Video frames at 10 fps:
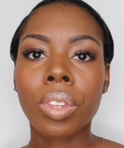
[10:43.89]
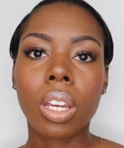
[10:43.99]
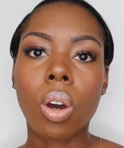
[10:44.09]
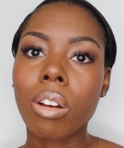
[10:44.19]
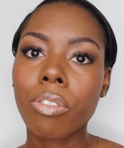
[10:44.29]

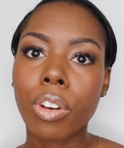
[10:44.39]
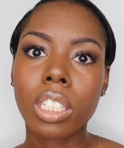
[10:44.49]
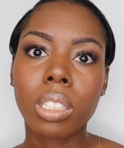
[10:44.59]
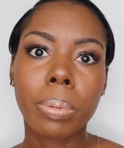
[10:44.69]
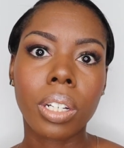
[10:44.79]
go on
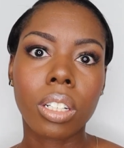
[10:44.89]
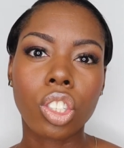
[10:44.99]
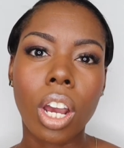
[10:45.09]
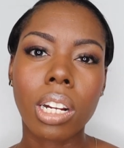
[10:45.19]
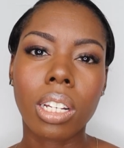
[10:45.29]
Facebook,
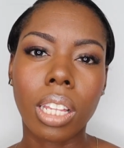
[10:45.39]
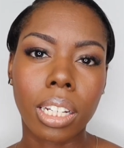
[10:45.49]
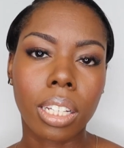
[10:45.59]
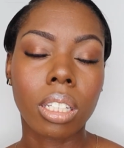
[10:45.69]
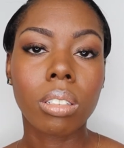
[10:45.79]
try to
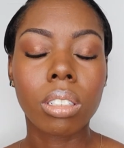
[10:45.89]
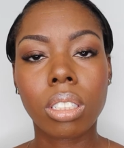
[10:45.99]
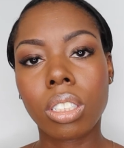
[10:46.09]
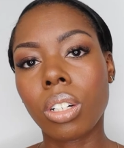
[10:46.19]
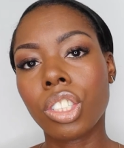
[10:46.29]
like
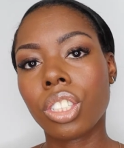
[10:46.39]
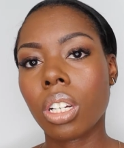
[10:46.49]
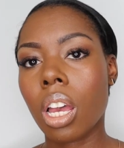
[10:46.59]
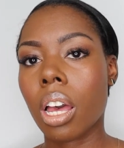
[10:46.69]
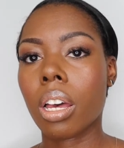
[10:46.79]
search
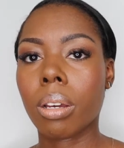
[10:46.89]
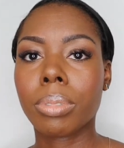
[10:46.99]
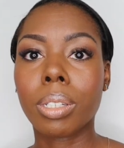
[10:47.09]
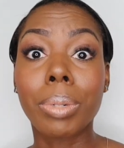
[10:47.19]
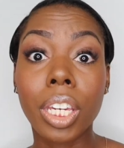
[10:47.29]

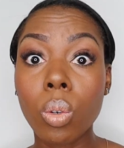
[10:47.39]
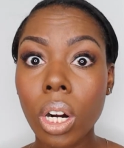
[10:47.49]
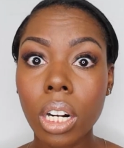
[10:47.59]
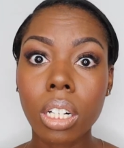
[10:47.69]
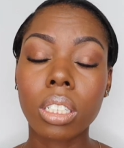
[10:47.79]
some
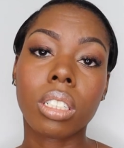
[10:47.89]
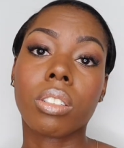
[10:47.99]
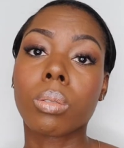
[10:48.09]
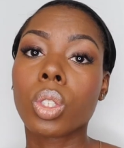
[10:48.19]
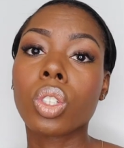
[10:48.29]
keywords or
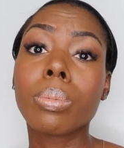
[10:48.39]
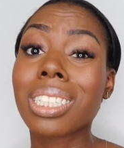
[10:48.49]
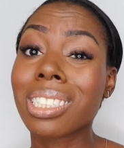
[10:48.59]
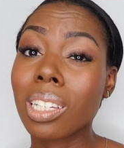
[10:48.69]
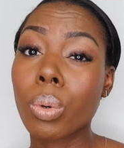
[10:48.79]
some groups
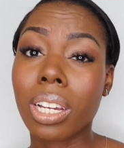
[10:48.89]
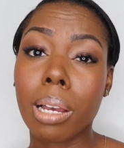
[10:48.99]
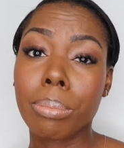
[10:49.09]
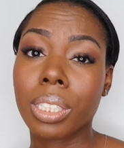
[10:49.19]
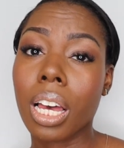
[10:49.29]
and see what
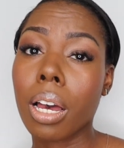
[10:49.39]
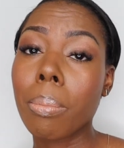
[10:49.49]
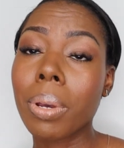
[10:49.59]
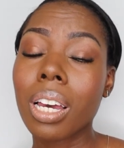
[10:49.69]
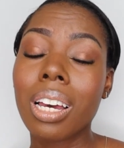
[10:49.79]
comes
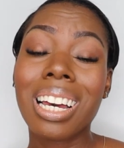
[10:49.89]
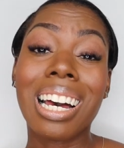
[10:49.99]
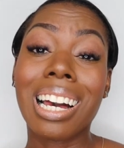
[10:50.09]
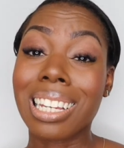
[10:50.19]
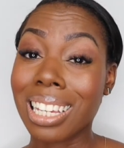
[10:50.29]
up.
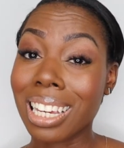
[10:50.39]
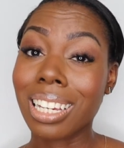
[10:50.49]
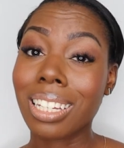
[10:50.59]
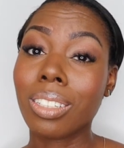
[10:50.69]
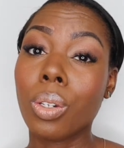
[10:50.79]

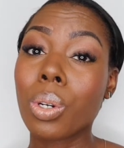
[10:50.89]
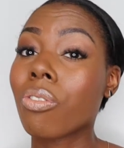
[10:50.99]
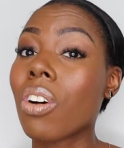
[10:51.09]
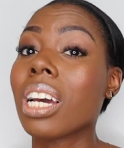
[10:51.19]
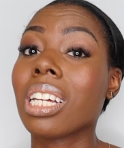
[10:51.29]
Again, you could
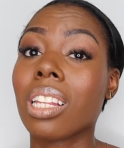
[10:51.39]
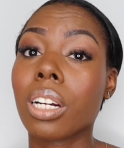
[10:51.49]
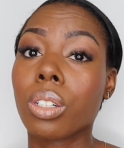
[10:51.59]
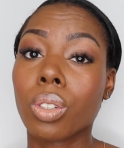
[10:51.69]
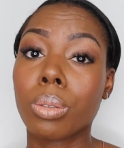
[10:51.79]
find a lot
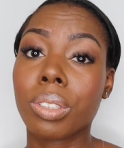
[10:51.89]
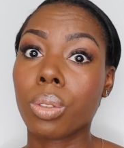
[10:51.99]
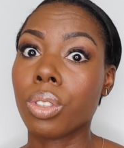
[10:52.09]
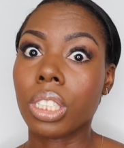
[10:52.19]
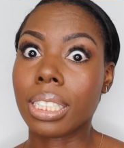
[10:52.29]
of groups
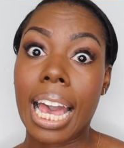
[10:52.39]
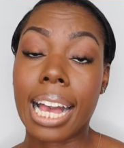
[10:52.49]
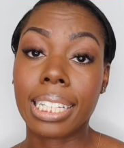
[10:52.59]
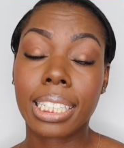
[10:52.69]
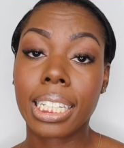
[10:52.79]
through just
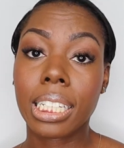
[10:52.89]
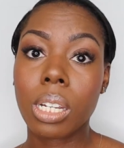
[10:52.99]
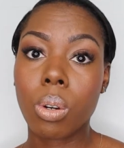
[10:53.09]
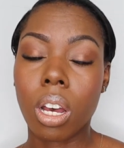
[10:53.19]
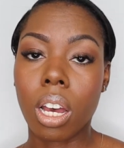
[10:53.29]

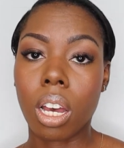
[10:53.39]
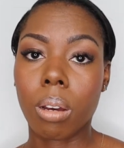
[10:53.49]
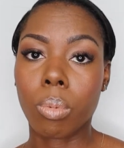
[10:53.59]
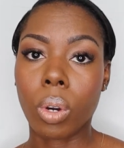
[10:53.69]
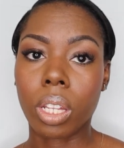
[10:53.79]
asking,
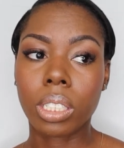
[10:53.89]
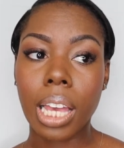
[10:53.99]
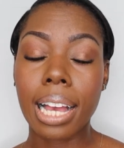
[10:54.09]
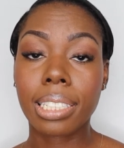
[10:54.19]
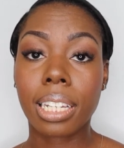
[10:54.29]
whether it's
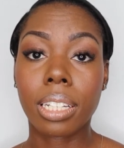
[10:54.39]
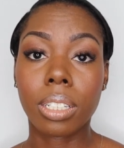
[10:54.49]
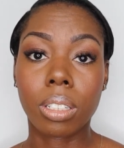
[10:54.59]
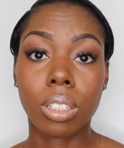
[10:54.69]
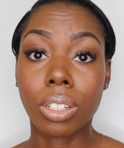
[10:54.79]

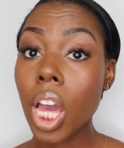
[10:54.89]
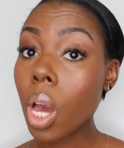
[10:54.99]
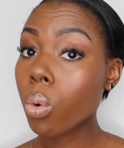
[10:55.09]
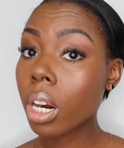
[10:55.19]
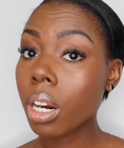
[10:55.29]
asking your
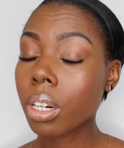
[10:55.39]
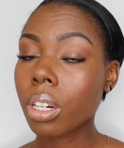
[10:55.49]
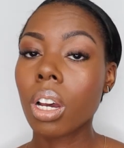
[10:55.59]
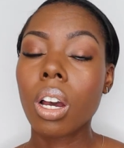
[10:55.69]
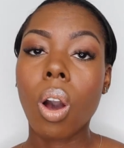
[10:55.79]

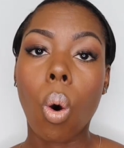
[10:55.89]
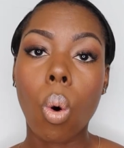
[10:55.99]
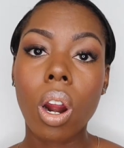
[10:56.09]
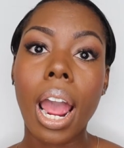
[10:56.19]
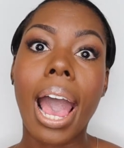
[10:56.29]
network
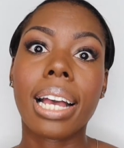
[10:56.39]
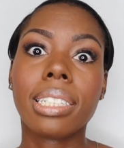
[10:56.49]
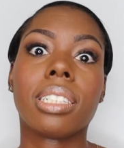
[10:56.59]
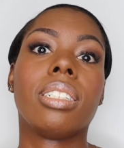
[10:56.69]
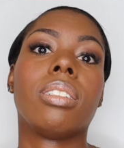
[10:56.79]
or
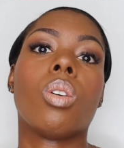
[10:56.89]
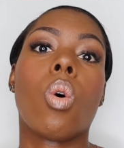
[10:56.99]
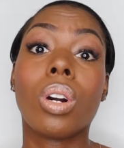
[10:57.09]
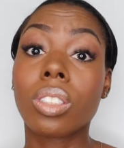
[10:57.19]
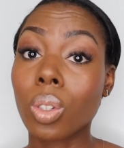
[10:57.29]
asking
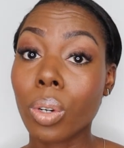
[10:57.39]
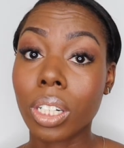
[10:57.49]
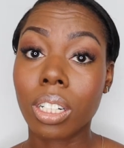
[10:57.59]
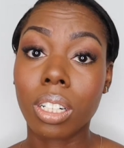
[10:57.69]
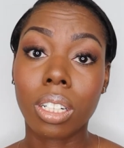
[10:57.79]
on
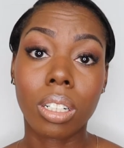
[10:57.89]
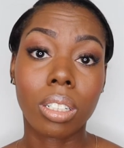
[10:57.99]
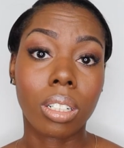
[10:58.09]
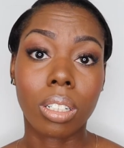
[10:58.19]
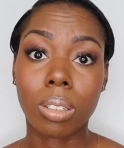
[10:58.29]
Twitter
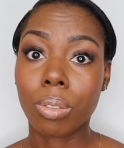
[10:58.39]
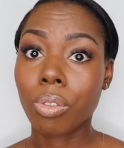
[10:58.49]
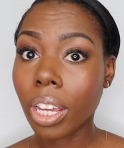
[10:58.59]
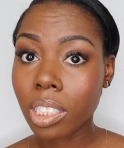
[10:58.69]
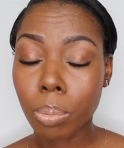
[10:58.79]
or
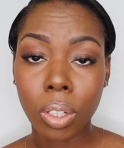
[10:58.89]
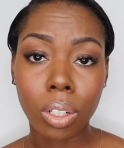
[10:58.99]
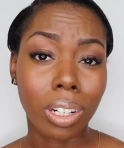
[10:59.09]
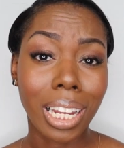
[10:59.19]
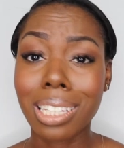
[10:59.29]

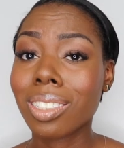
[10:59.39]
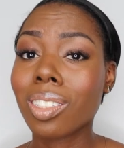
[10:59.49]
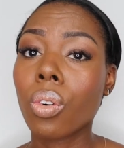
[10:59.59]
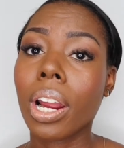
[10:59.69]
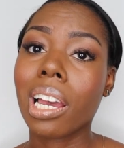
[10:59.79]
Facebook or
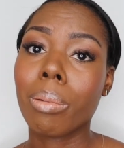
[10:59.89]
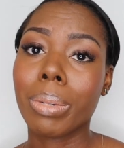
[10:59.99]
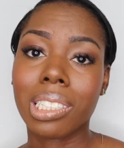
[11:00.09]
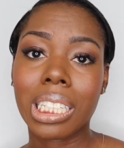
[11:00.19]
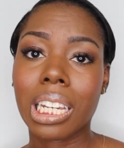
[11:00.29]
Instagram
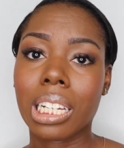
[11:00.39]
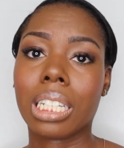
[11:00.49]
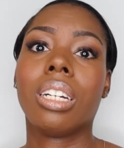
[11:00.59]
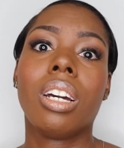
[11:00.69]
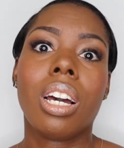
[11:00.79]
and
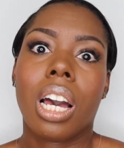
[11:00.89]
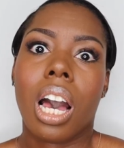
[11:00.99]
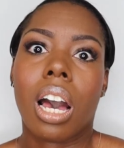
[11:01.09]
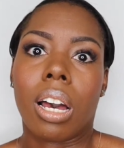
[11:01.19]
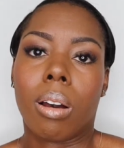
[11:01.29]
seeing
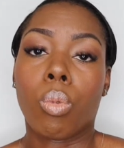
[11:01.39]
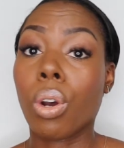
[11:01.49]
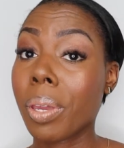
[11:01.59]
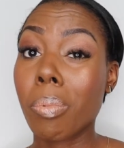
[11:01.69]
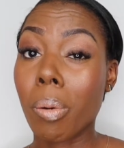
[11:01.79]

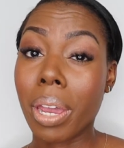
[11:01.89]
what people